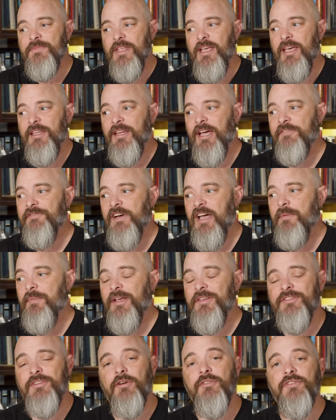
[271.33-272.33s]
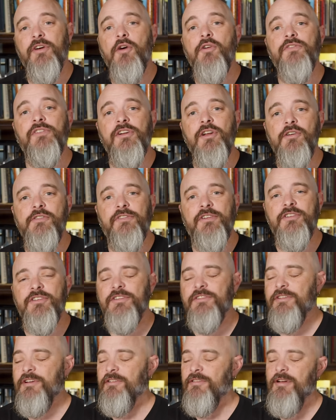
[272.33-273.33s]
and I find myself over and over
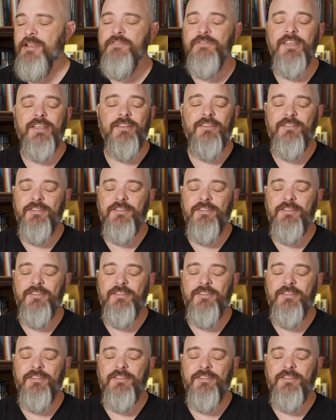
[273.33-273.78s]
just craving